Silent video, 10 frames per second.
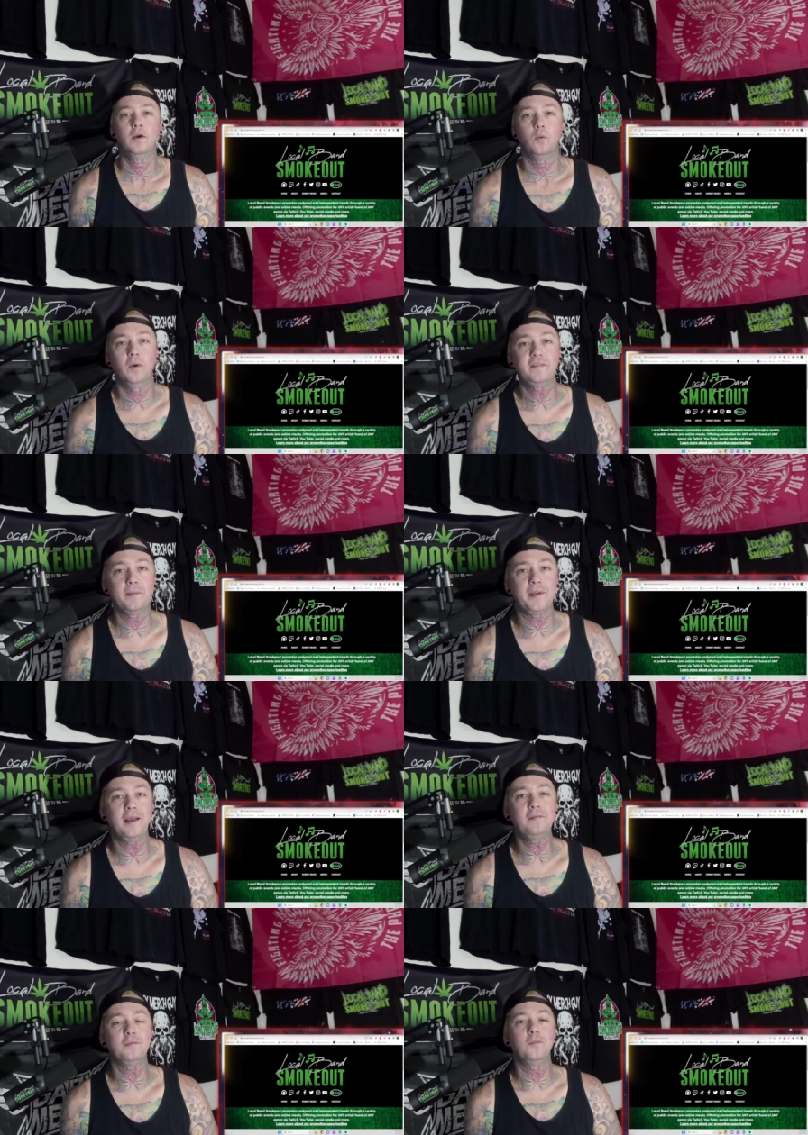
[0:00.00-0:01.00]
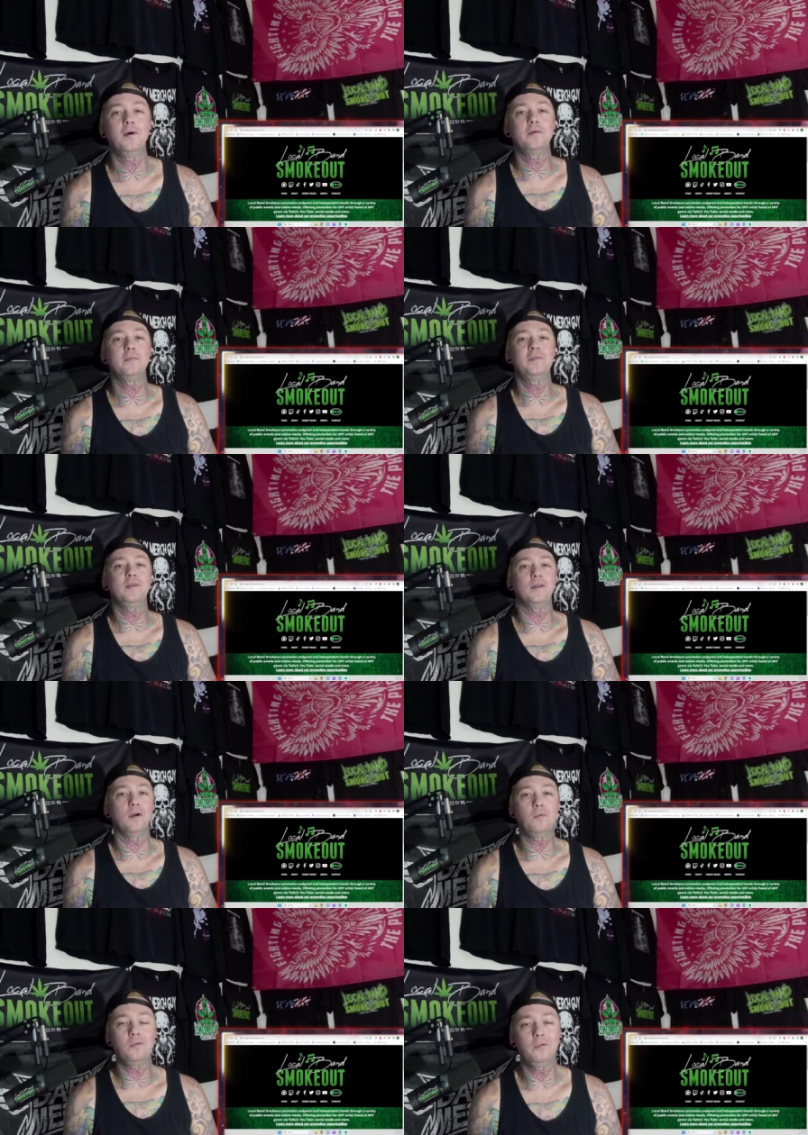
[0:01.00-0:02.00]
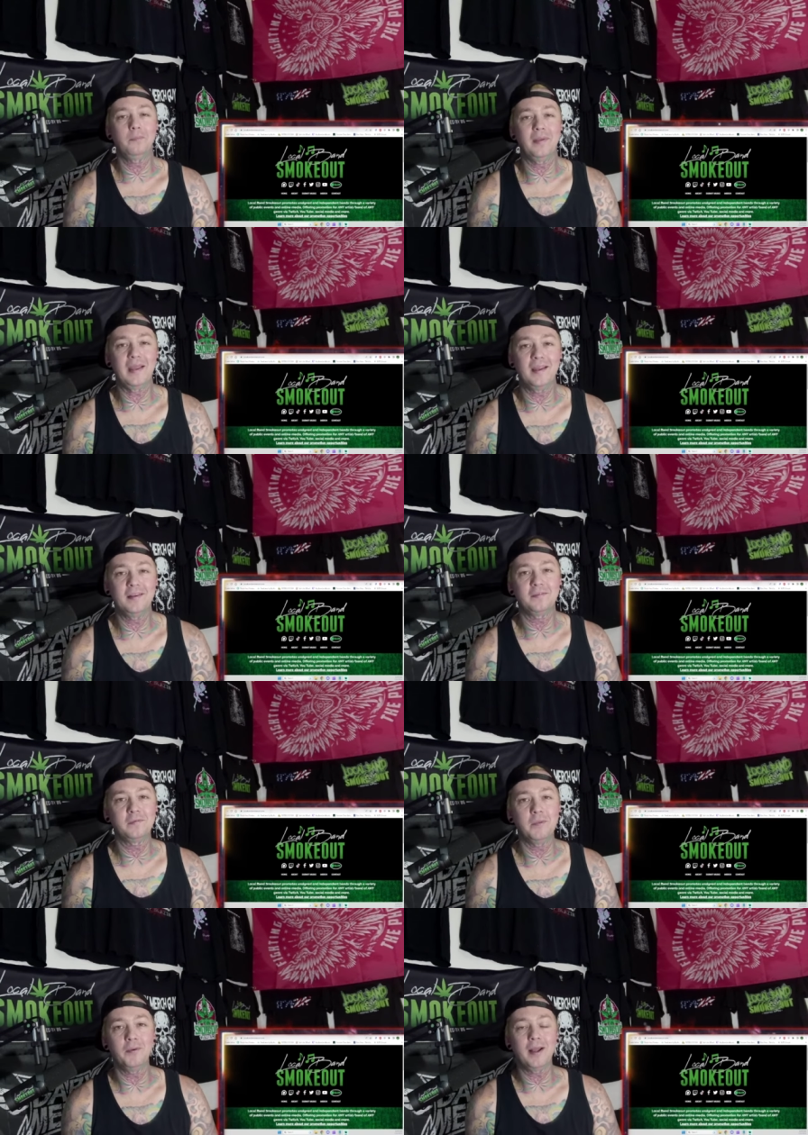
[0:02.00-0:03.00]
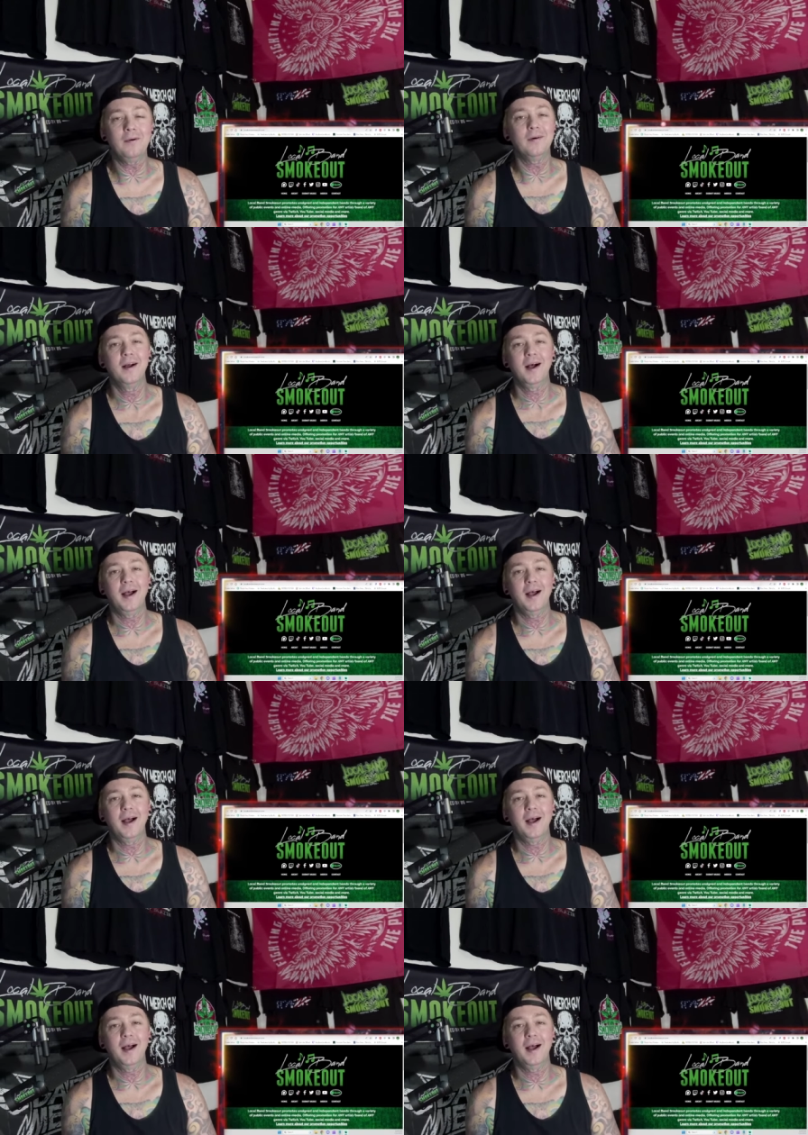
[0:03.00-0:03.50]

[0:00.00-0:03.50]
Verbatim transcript: What's up, guys? Welcome to Local Band Smokeout.